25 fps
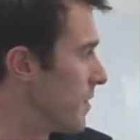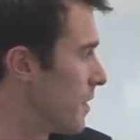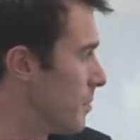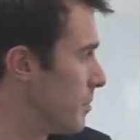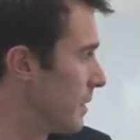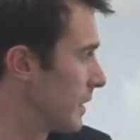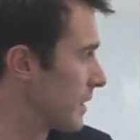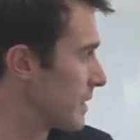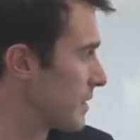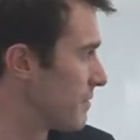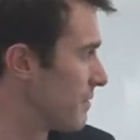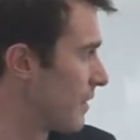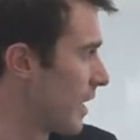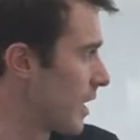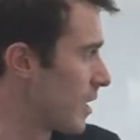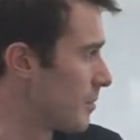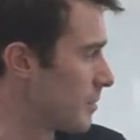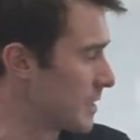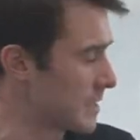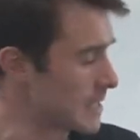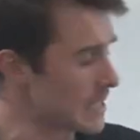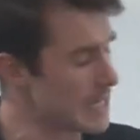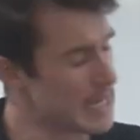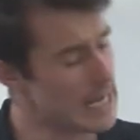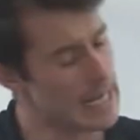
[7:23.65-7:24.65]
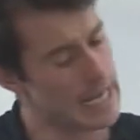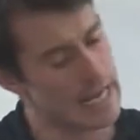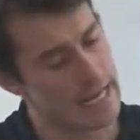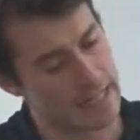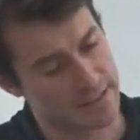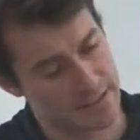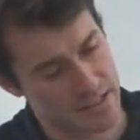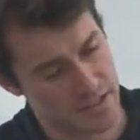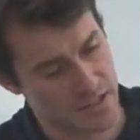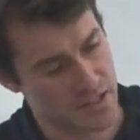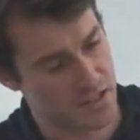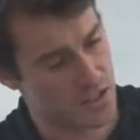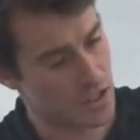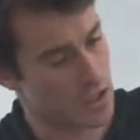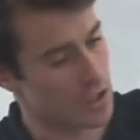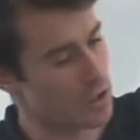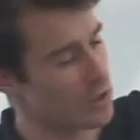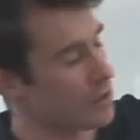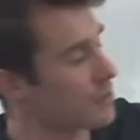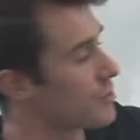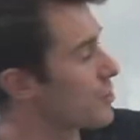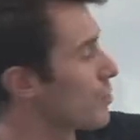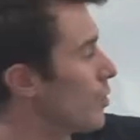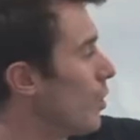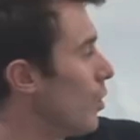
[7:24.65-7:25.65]
the built environment. And this has
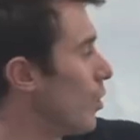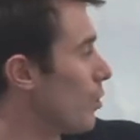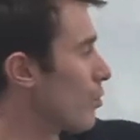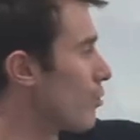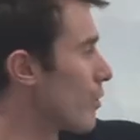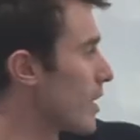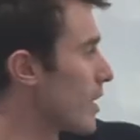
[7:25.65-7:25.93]
occurred through a whole